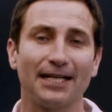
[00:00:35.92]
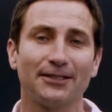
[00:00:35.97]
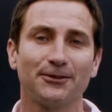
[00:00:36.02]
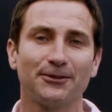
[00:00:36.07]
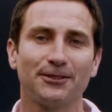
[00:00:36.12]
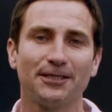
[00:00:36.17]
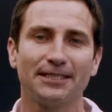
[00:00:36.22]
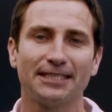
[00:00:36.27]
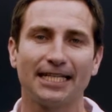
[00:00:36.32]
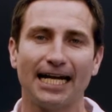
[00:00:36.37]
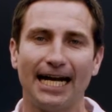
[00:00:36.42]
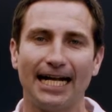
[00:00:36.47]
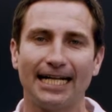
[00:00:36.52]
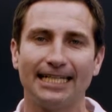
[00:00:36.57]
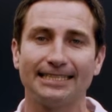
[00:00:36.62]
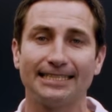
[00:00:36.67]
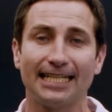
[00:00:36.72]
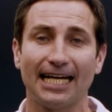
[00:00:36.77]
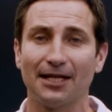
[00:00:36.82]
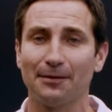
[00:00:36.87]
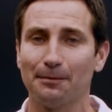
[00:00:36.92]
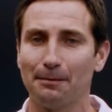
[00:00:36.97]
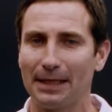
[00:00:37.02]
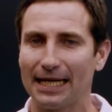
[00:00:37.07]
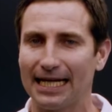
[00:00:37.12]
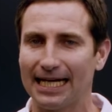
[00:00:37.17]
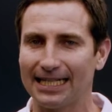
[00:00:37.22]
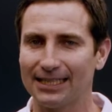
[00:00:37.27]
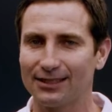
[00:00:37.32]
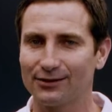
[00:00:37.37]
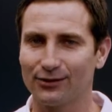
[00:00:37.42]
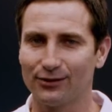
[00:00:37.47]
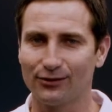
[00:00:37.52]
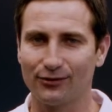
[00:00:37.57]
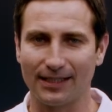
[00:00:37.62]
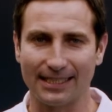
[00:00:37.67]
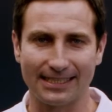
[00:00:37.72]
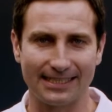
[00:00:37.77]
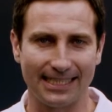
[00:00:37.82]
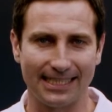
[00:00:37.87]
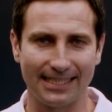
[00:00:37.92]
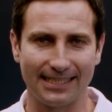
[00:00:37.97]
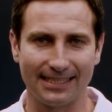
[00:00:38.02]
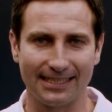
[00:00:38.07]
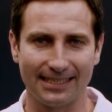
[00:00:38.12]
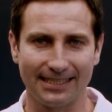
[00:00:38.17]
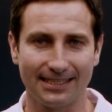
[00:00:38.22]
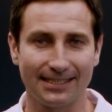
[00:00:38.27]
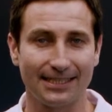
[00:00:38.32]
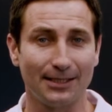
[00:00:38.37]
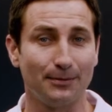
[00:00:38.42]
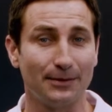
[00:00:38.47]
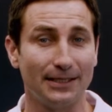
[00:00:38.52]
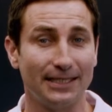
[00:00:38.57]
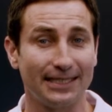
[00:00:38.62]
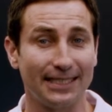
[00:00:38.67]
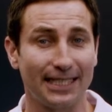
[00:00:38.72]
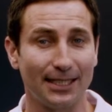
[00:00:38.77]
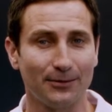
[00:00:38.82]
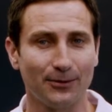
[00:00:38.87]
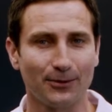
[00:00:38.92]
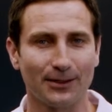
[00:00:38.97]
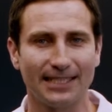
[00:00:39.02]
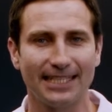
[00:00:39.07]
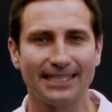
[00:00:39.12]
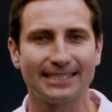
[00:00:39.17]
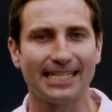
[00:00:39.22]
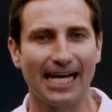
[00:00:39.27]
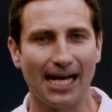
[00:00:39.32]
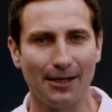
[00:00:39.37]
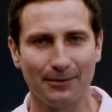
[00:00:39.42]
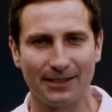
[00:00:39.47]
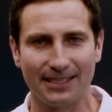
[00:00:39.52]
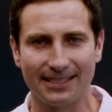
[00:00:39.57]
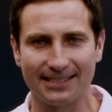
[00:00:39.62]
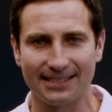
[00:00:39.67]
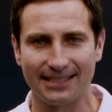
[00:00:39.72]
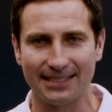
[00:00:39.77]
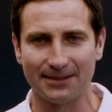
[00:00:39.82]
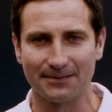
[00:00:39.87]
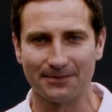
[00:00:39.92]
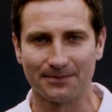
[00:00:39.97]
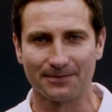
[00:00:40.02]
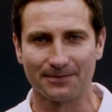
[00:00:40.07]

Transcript: Dürr Dental has been shaping the field of dental imaging for over five decades.